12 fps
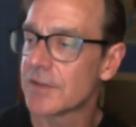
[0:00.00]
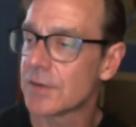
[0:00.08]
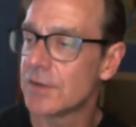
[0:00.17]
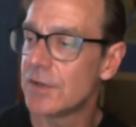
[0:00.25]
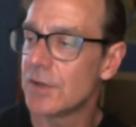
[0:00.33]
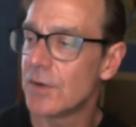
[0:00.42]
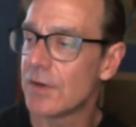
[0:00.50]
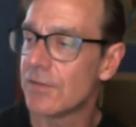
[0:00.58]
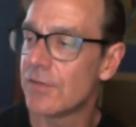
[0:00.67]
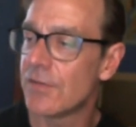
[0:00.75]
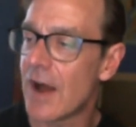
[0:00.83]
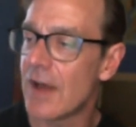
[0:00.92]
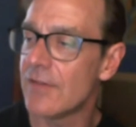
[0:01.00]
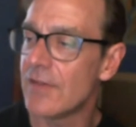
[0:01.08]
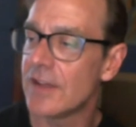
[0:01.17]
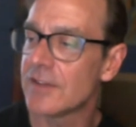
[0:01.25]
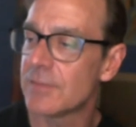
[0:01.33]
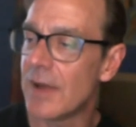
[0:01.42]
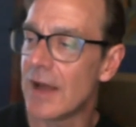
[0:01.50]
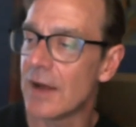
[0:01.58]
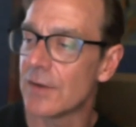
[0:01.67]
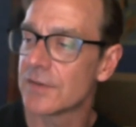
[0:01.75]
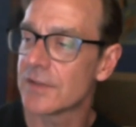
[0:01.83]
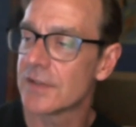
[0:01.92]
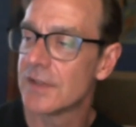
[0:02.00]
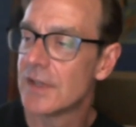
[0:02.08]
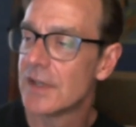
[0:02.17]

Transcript: So 2 and 5/8 pounds